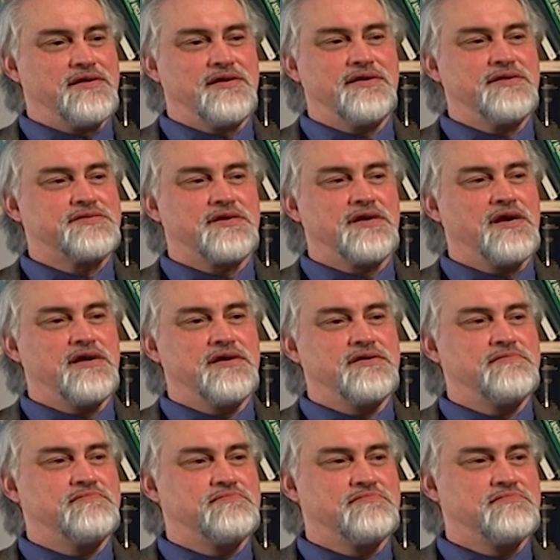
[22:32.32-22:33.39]
is
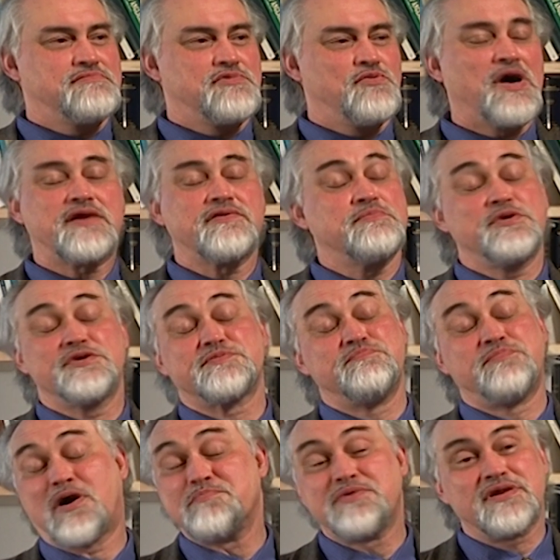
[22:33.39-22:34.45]
one of the most
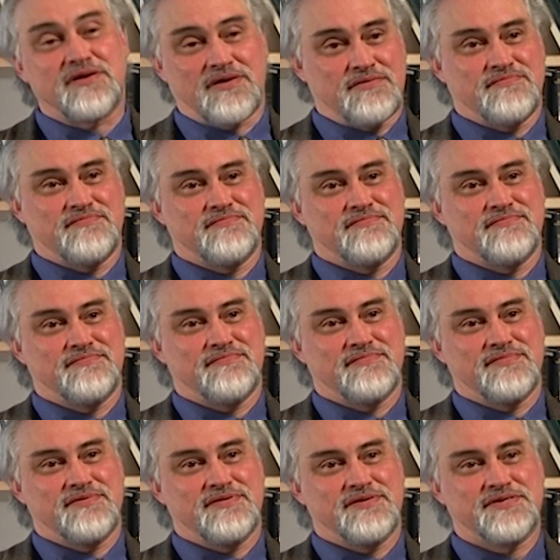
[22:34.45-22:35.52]
popular
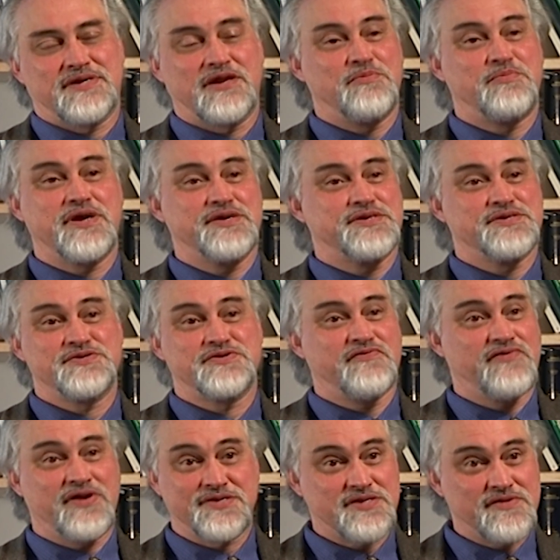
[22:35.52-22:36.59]
celebrations or
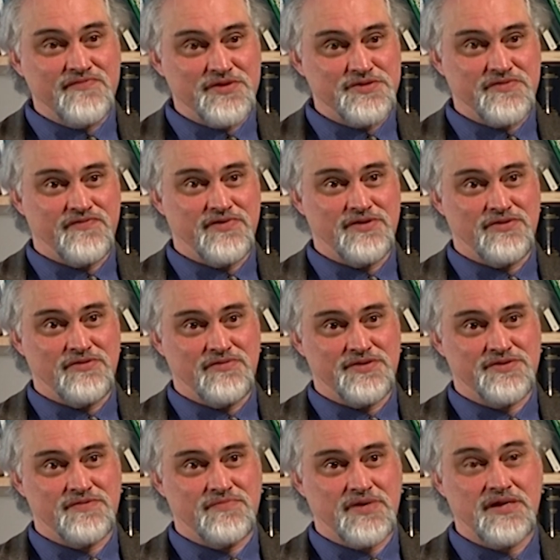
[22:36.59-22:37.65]
festivals of
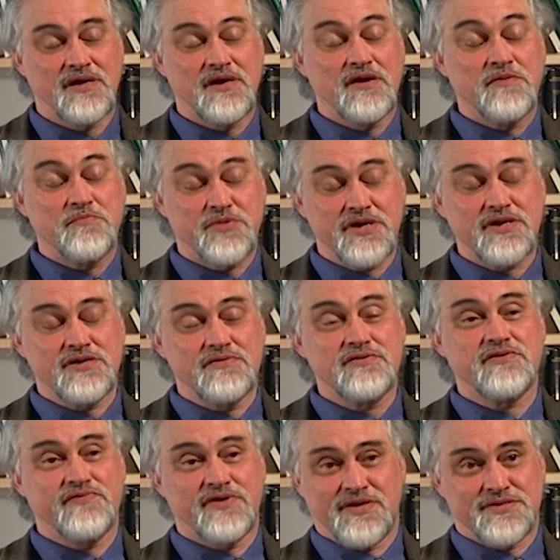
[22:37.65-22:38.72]
Hinduism, and pretty
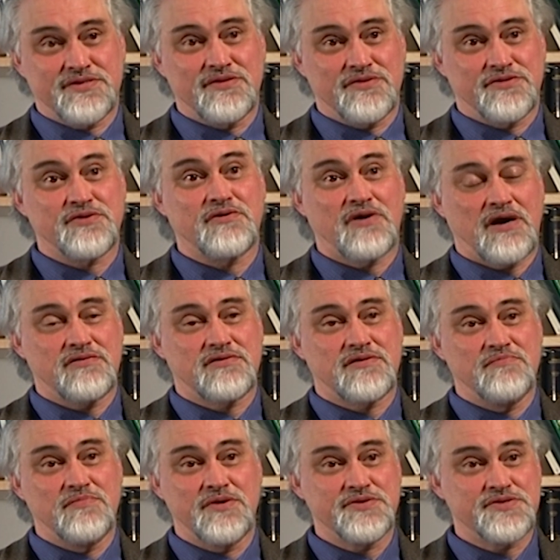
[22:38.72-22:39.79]
universal throughout
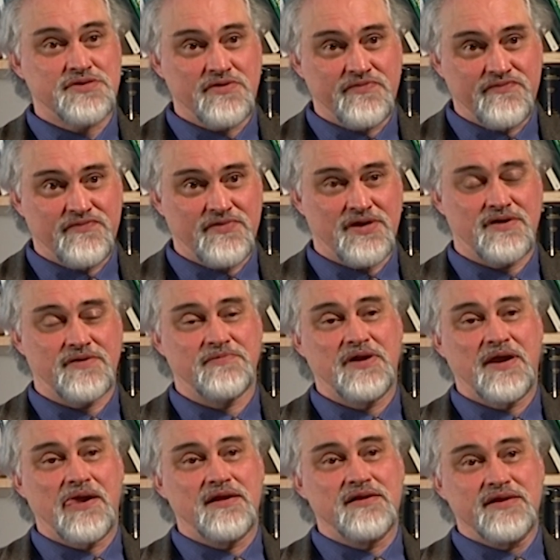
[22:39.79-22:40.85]
most of
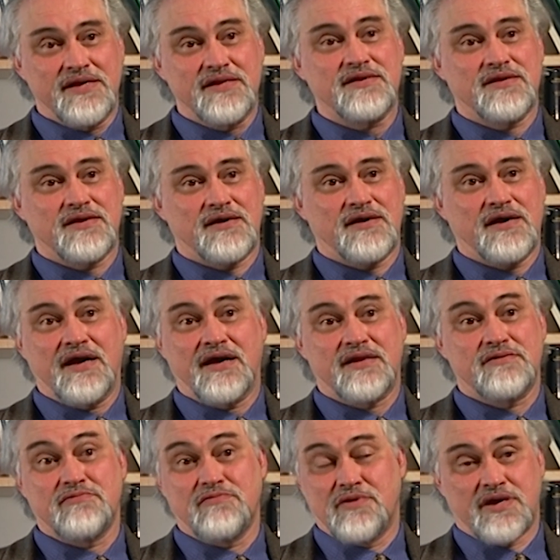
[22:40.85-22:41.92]
India
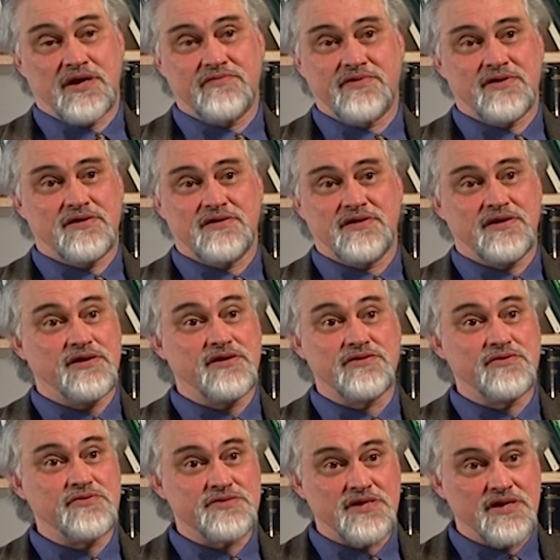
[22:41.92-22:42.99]
and wherever
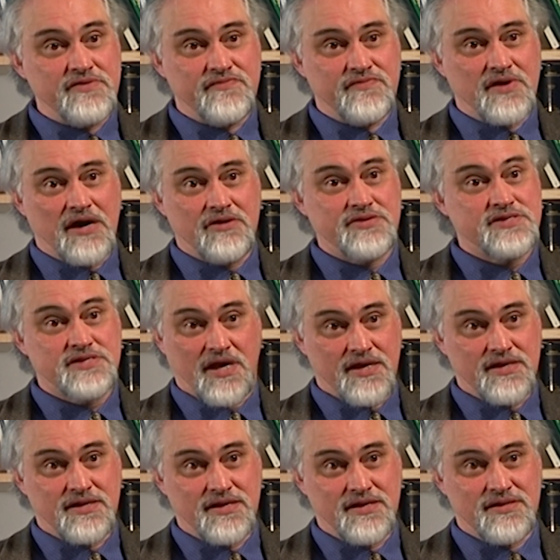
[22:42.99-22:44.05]
Hindus live
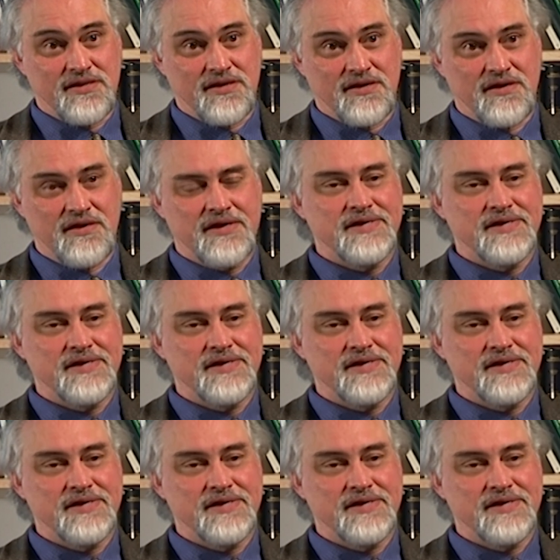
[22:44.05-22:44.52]
outside India.